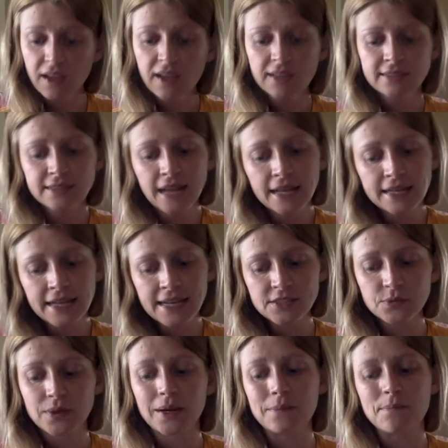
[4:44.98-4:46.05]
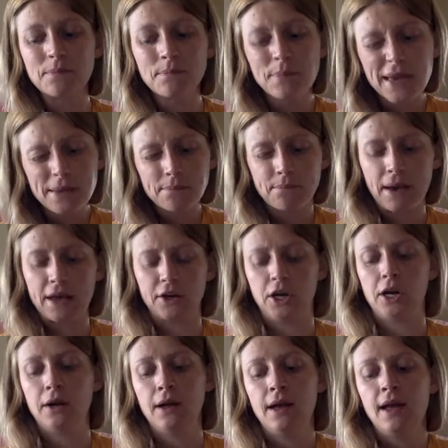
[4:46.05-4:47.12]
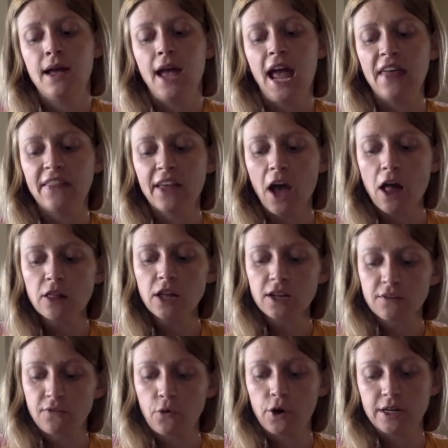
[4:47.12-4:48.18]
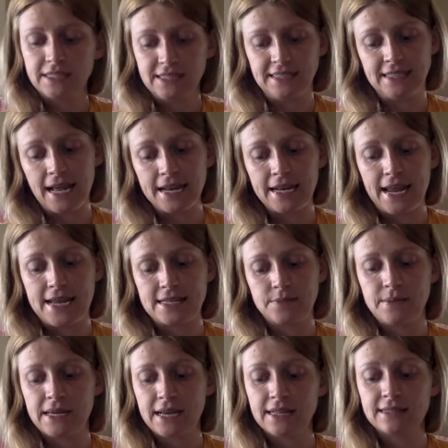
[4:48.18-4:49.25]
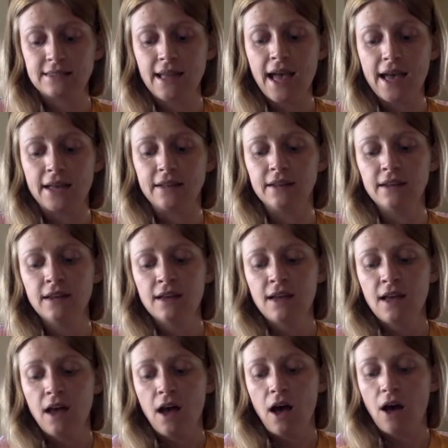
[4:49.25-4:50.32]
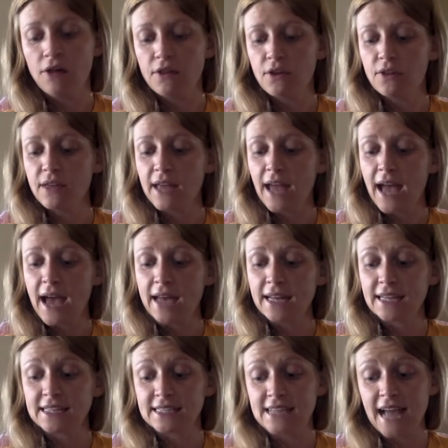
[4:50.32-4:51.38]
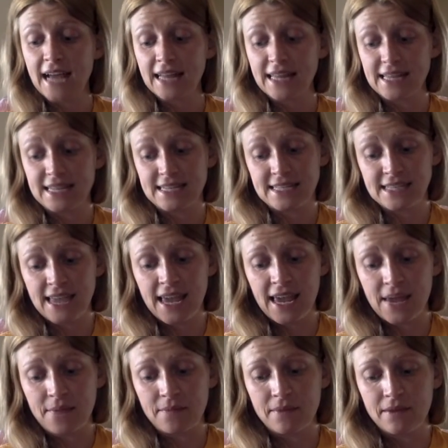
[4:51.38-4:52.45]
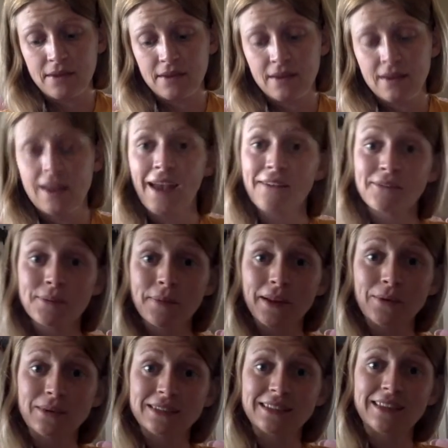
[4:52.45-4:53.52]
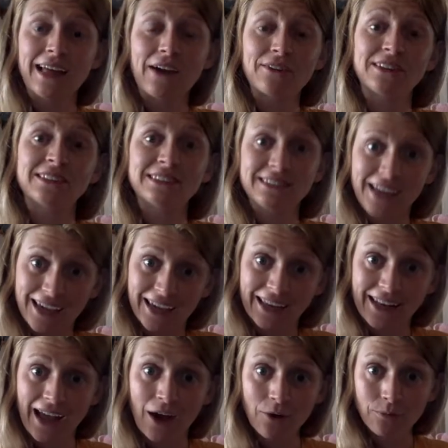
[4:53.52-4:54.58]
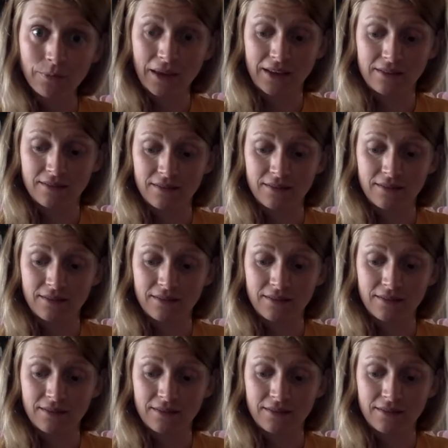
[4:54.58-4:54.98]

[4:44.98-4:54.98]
Sundays were a bit better, and they all looked forward to Sundays because then, although they had exactly the same, everybody was allowed a second helping.